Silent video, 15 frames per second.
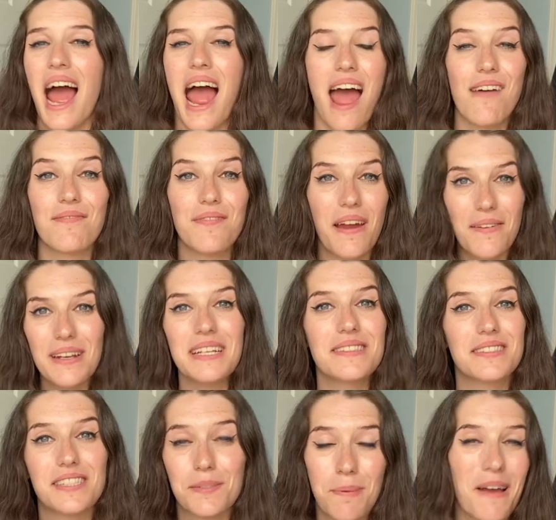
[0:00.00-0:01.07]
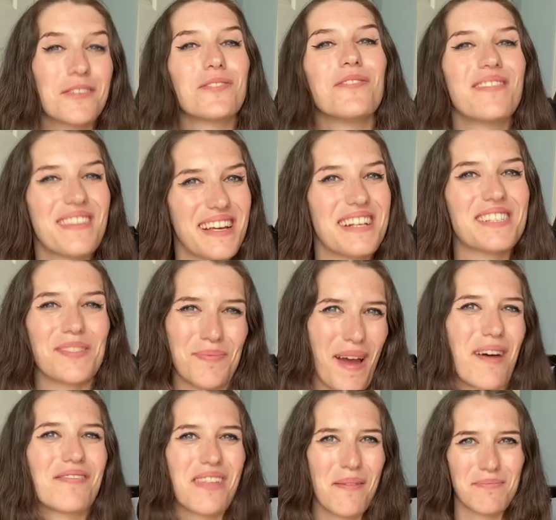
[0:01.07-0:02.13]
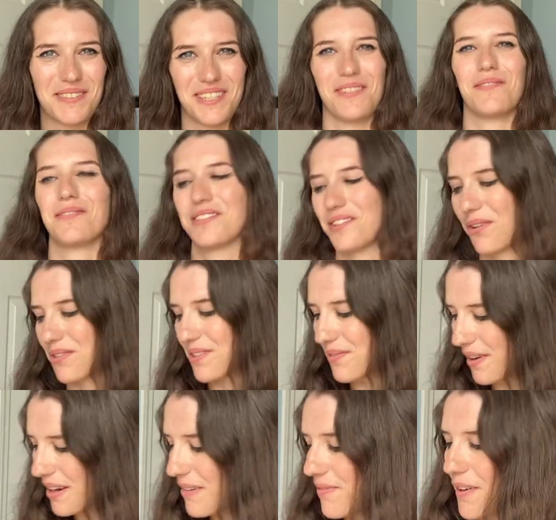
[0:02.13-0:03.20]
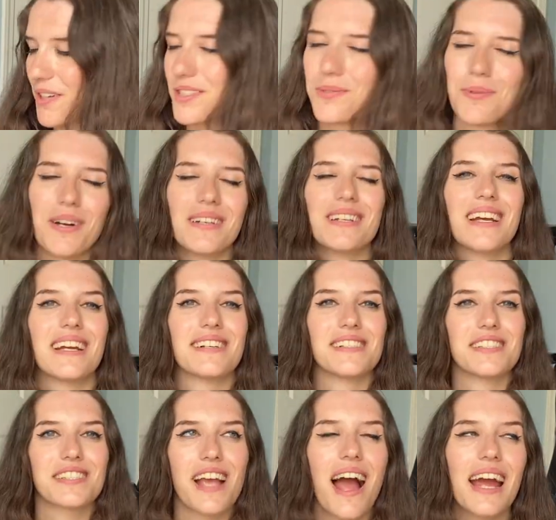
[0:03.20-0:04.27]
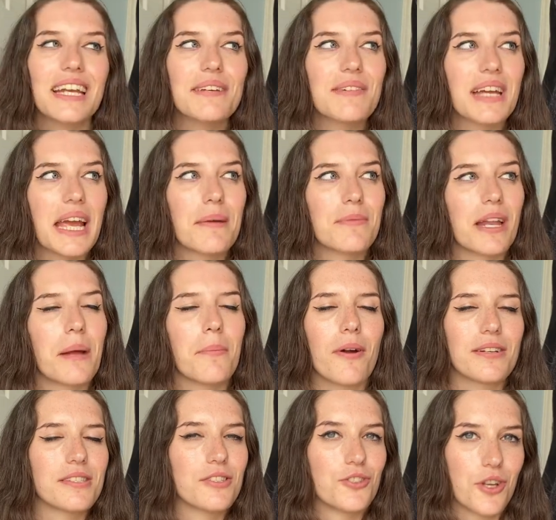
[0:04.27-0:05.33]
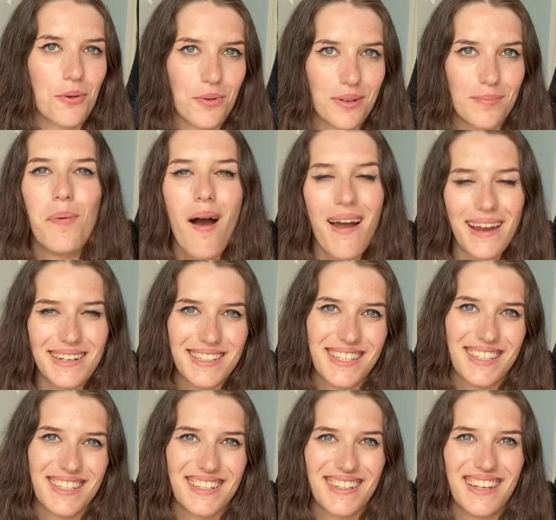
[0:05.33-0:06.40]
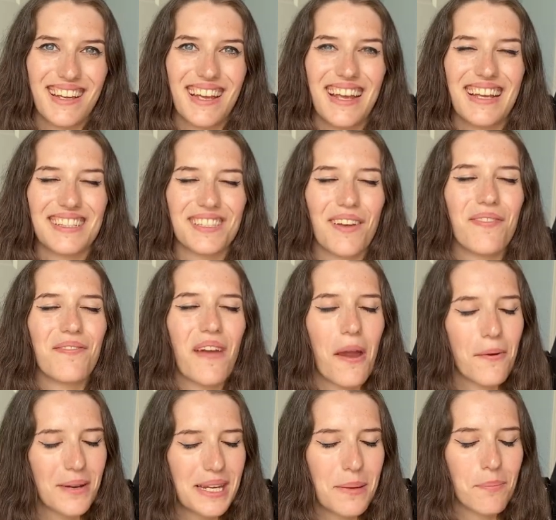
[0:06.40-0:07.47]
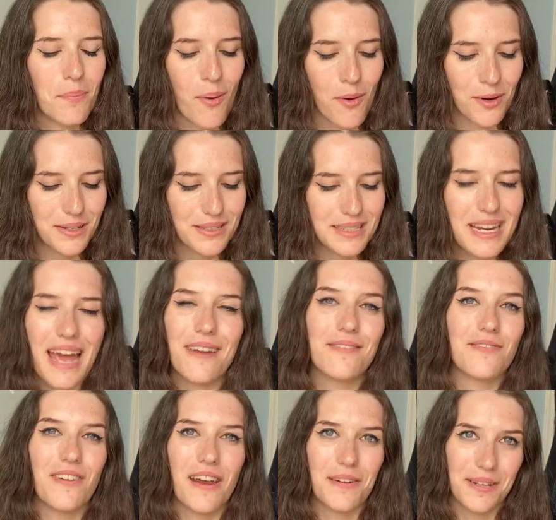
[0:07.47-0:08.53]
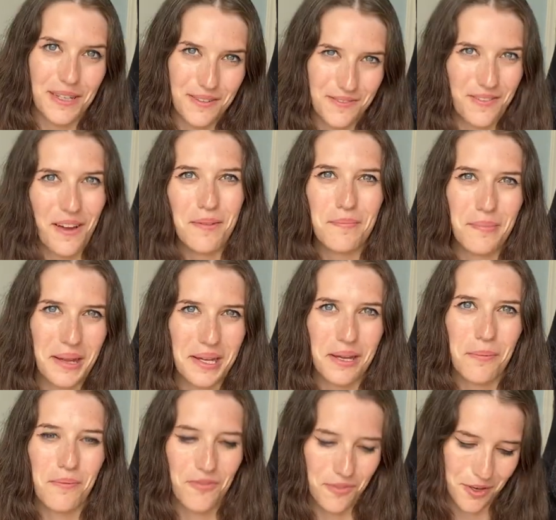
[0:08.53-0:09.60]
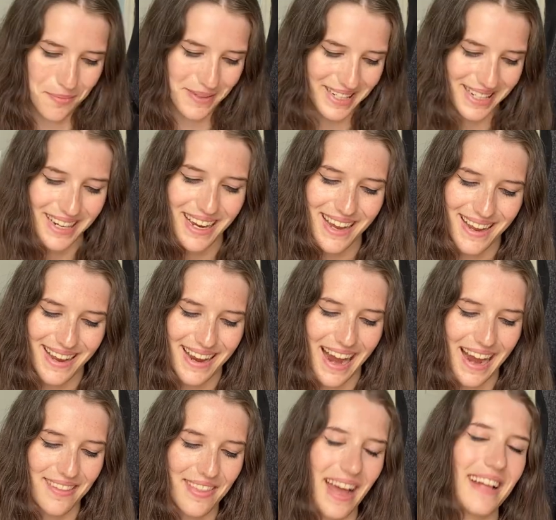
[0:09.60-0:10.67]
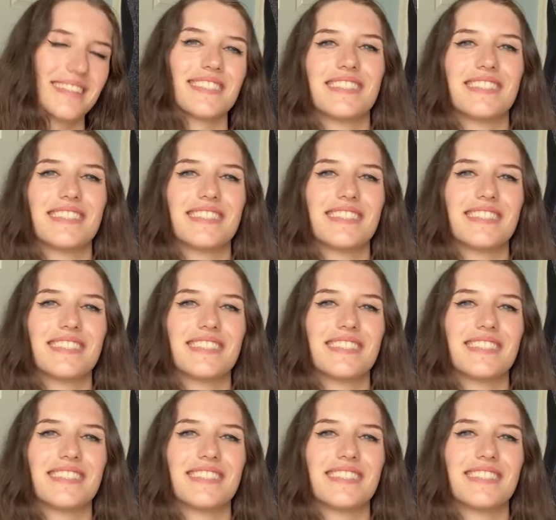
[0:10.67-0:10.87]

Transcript: have very special things about them too. So the very first one is kind of a game that I bought as a joke, but is a very important and very fun pickup for me. And that's